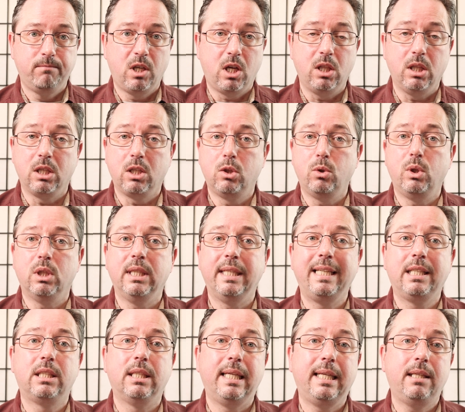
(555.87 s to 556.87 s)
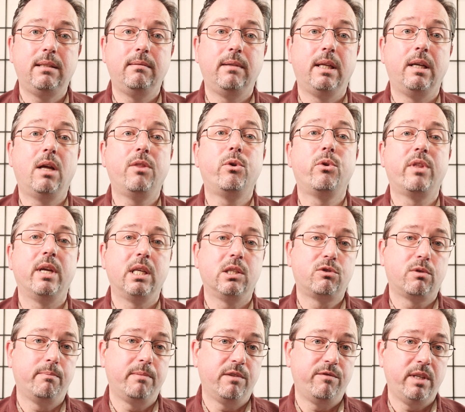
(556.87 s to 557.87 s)
I'll include a link to it and other things
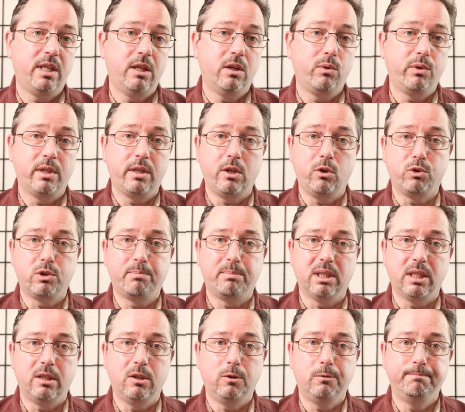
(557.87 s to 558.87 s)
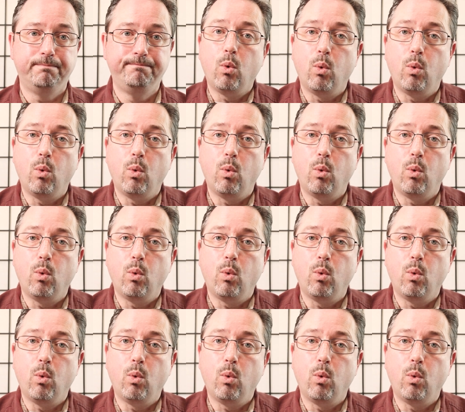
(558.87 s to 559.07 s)
from the video in the notes below.